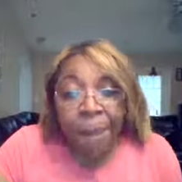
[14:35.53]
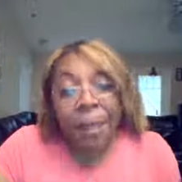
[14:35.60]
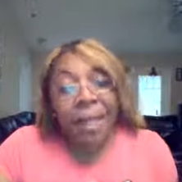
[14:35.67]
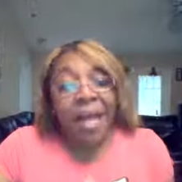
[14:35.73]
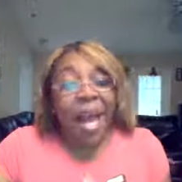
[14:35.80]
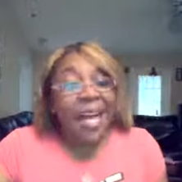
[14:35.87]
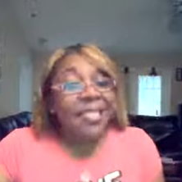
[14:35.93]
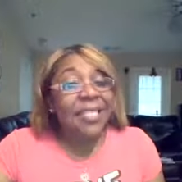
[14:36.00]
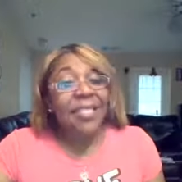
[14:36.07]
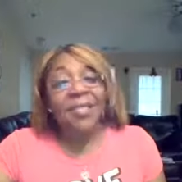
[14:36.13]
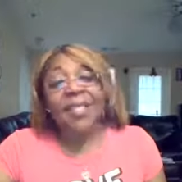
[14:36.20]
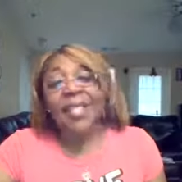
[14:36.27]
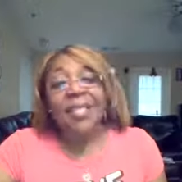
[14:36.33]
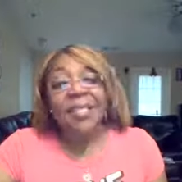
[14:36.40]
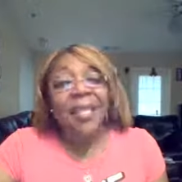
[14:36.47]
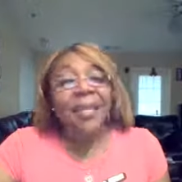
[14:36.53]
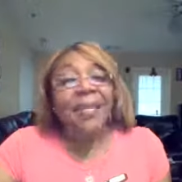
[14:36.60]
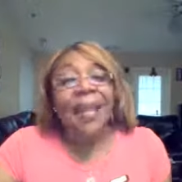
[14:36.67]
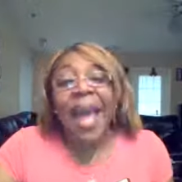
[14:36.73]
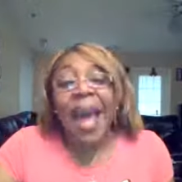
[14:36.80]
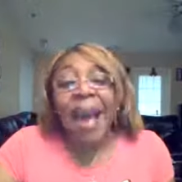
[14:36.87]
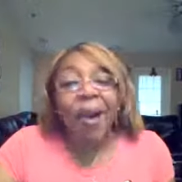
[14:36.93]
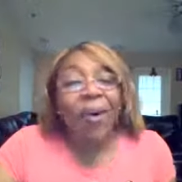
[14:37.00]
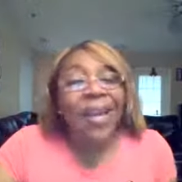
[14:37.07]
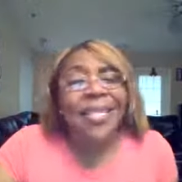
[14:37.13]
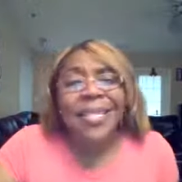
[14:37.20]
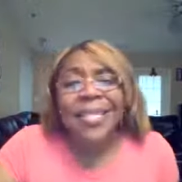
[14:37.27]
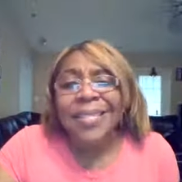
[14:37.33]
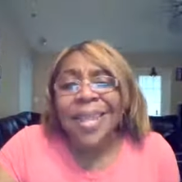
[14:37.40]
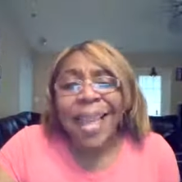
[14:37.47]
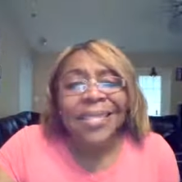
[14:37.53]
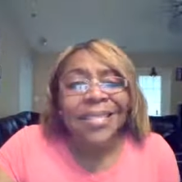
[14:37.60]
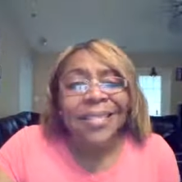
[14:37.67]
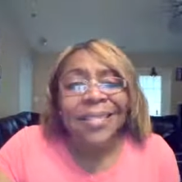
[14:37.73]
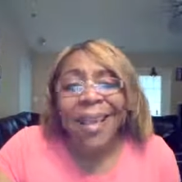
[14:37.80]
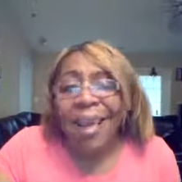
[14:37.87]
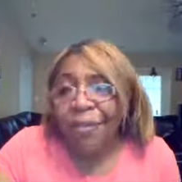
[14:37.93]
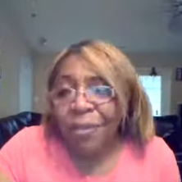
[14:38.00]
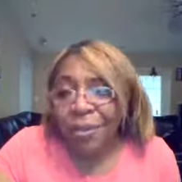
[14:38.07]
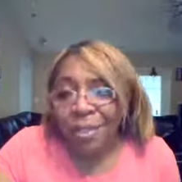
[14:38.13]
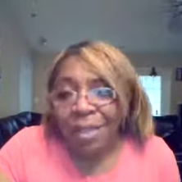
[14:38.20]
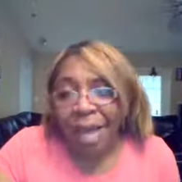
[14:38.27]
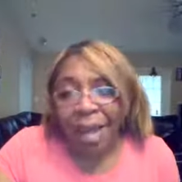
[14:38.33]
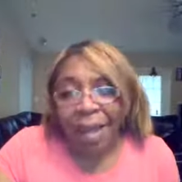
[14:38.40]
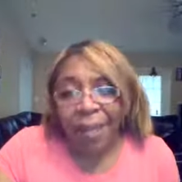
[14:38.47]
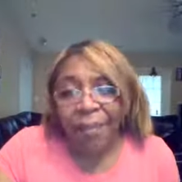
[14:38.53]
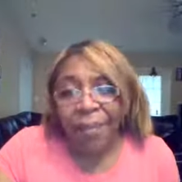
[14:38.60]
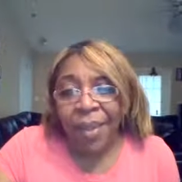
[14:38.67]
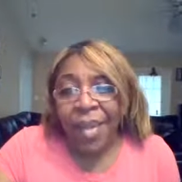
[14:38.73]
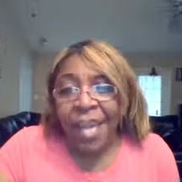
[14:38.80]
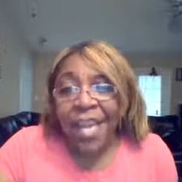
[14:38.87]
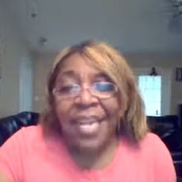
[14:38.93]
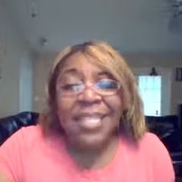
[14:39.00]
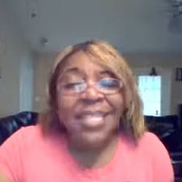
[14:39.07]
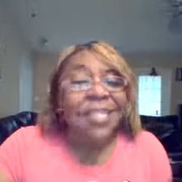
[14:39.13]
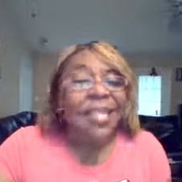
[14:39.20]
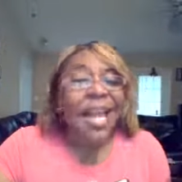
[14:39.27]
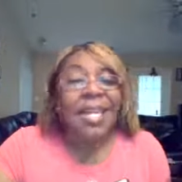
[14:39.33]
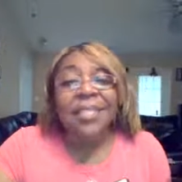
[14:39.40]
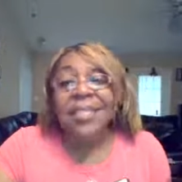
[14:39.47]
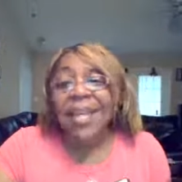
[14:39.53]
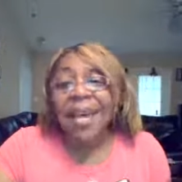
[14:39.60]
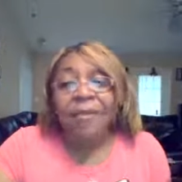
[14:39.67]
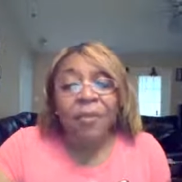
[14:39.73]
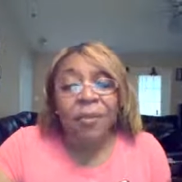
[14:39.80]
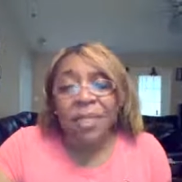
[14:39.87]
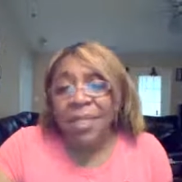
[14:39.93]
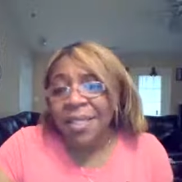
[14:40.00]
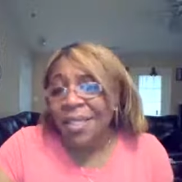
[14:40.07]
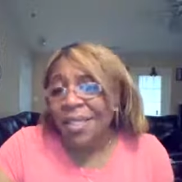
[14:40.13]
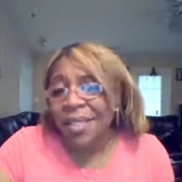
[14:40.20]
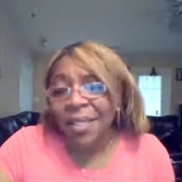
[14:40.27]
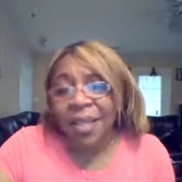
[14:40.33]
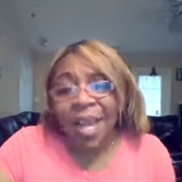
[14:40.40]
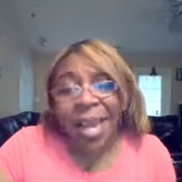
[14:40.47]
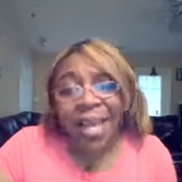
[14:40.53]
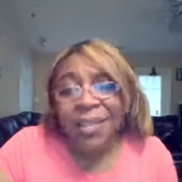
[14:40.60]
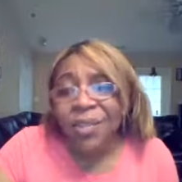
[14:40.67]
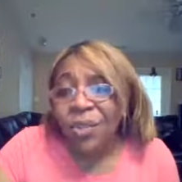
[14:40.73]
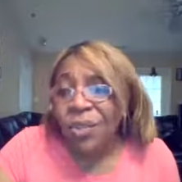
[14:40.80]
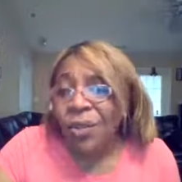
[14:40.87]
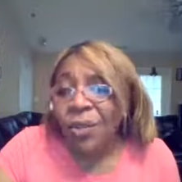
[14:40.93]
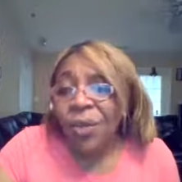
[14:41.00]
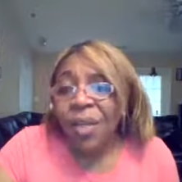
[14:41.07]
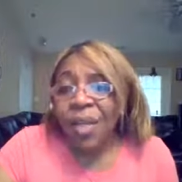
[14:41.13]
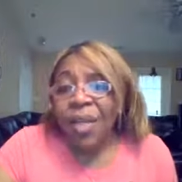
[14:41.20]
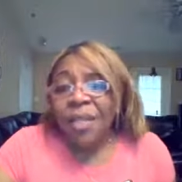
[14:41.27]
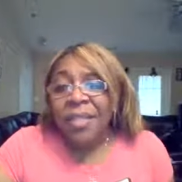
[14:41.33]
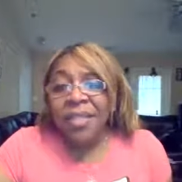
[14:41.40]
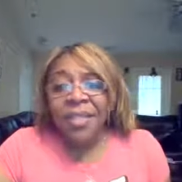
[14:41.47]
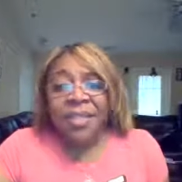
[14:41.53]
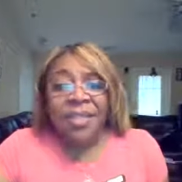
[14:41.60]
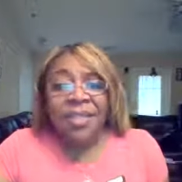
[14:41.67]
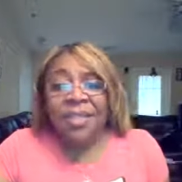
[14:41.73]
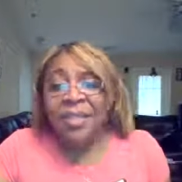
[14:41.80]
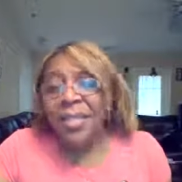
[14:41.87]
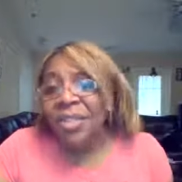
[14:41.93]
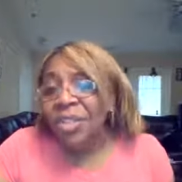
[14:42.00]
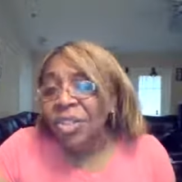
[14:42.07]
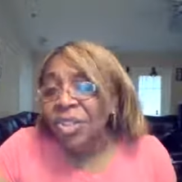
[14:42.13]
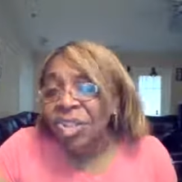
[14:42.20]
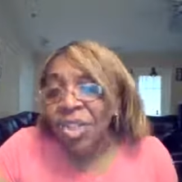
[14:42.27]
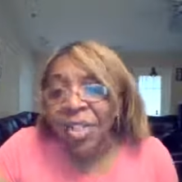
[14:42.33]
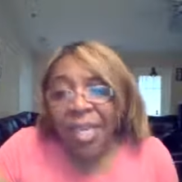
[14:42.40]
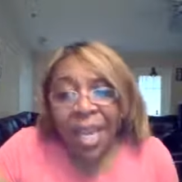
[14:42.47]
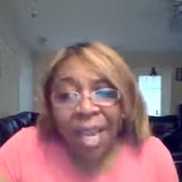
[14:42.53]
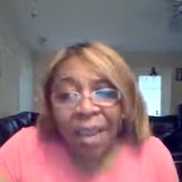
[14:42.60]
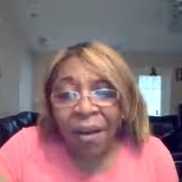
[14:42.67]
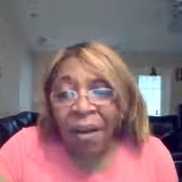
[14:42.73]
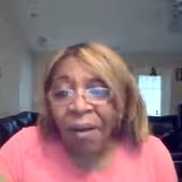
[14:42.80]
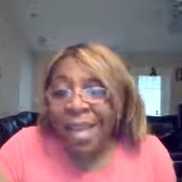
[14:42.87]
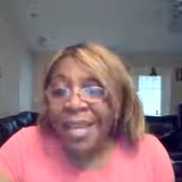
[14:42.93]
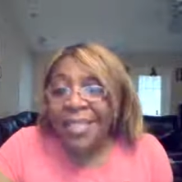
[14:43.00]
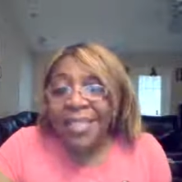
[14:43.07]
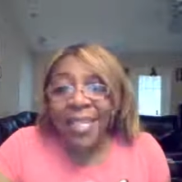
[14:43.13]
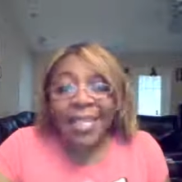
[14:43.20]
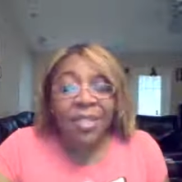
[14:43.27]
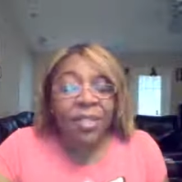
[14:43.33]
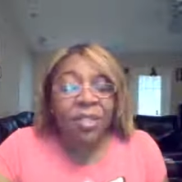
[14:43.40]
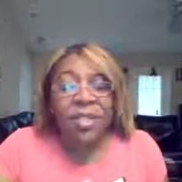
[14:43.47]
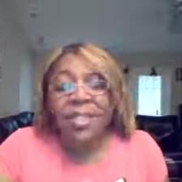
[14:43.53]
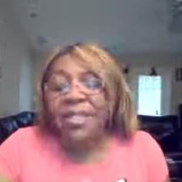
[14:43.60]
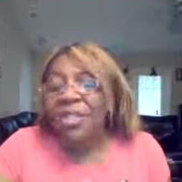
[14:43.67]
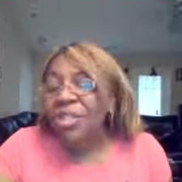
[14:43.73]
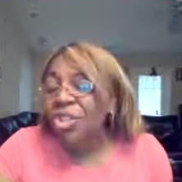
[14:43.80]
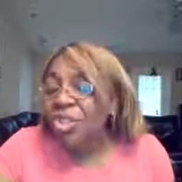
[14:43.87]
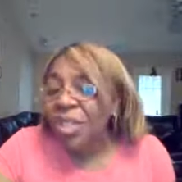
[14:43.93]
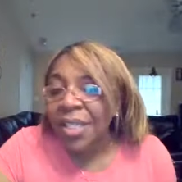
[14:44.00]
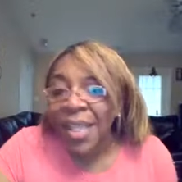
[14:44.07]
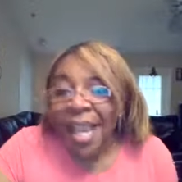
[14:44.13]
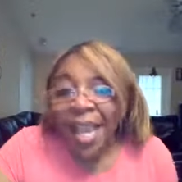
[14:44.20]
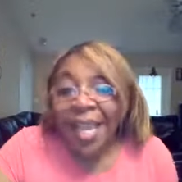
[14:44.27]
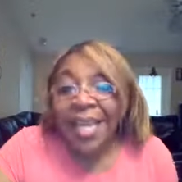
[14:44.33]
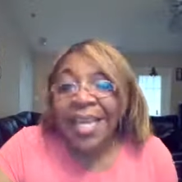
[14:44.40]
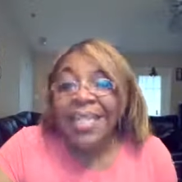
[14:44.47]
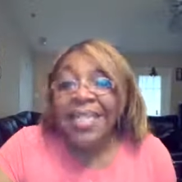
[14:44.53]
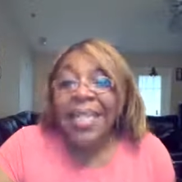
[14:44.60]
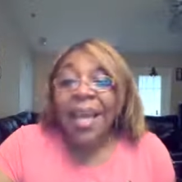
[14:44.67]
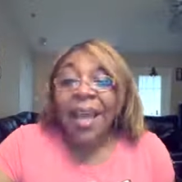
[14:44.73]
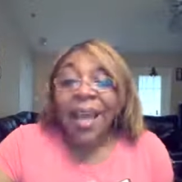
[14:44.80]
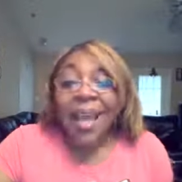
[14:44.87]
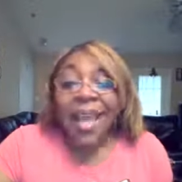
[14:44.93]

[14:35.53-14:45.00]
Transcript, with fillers: But God says, listen, now it's next level time. It's next level, Sister Esther, Sister Janelle, is is Sister Jeanette. It's